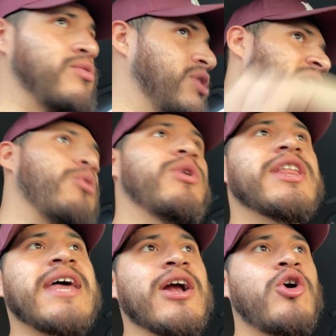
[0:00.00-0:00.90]
Get rid
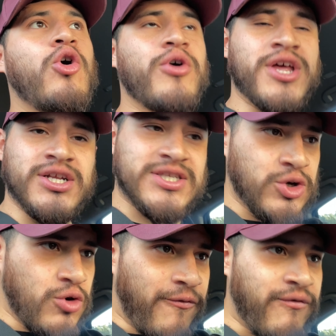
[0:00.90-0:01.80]
of that goal. And until
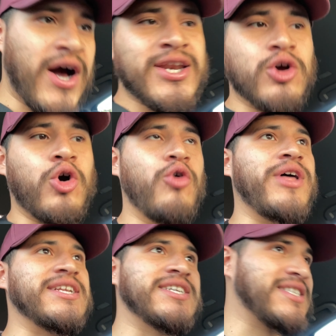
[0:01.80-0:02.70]
you find a goal
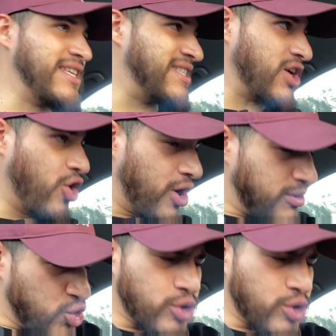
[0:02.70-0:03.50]
that just is, you're